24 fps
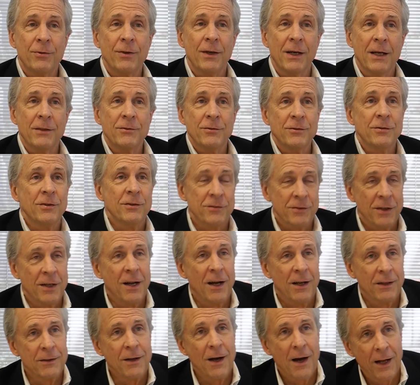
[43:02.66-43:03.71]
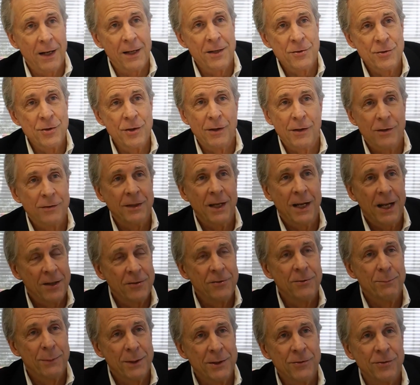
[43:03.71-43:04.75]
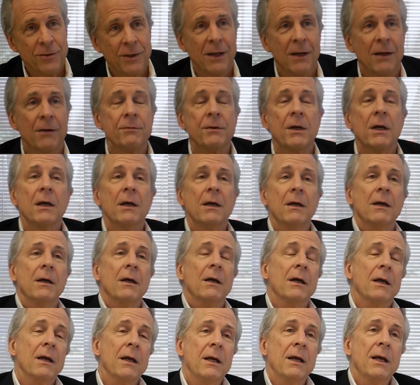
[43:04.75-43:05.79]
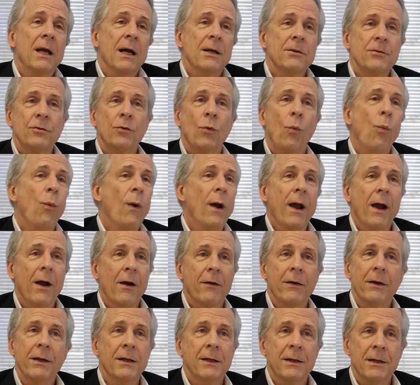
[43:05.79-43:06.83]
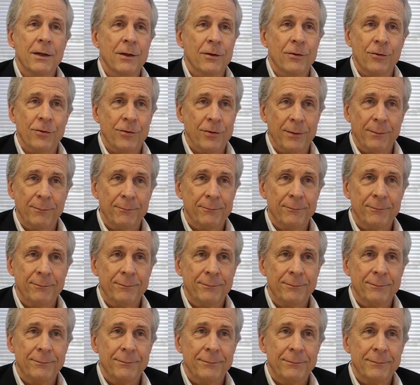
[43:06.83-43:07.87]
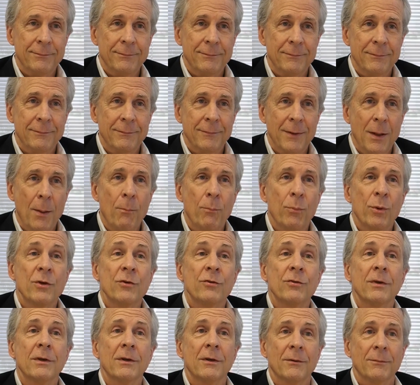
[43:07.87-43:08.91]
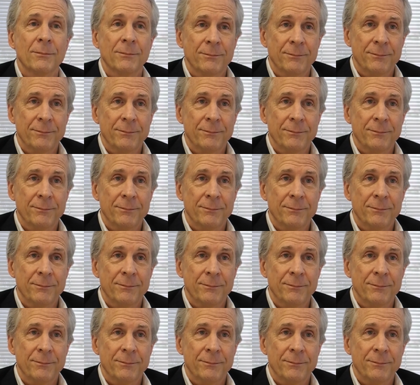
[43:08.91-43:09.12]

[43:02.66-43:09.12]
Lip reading: sciences, it's in oncology because that hasn't been solved. Guess where it is? Brazil.